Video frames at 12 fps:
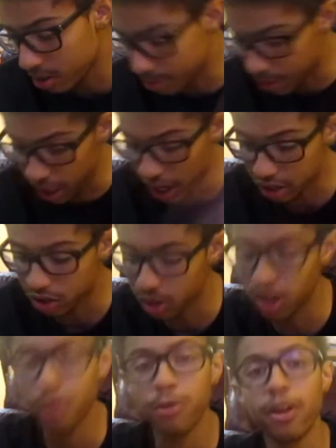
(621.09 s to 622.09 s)
But yeah, so
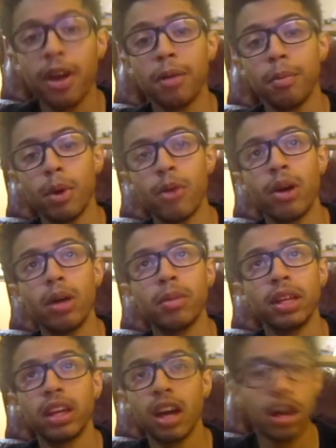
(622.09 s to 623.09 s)
enough of my
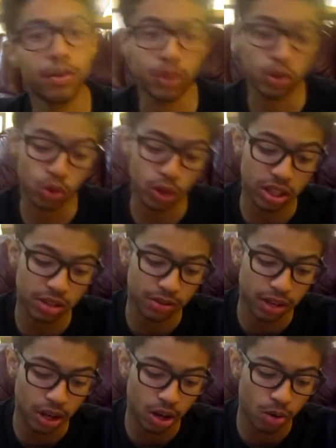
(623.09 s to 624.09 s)
rambling. If you enjoyed this
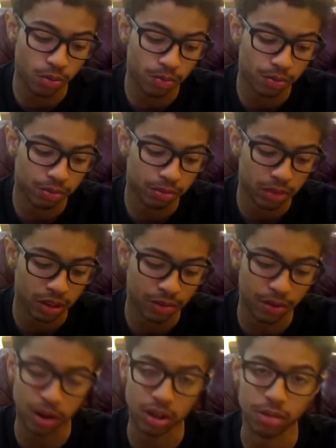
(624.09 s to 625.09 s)
video,
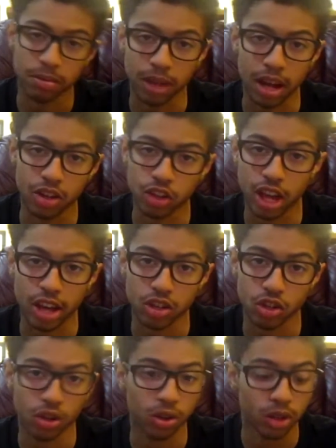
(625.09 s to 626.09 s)
found it
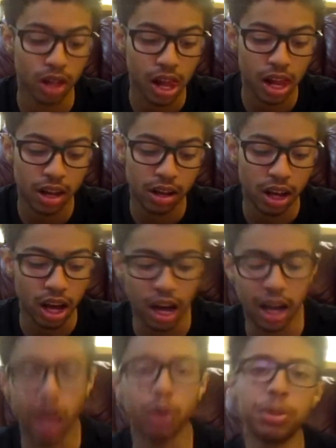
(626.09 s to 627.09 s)
educational,
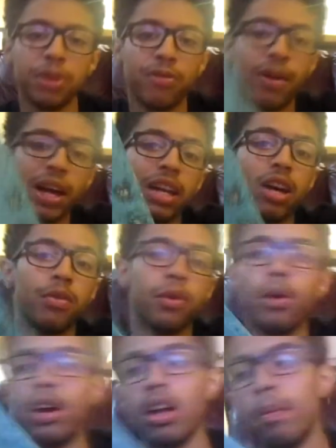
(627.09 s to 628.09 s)
helped you find out if you
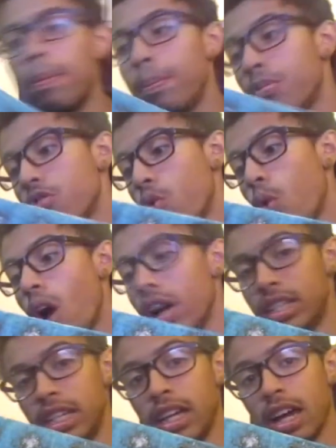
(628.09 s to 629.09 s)
want a
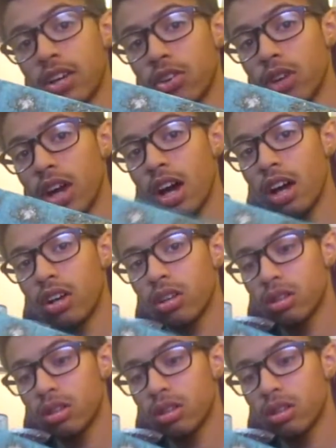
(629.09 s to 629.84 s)
Quasi deck or not.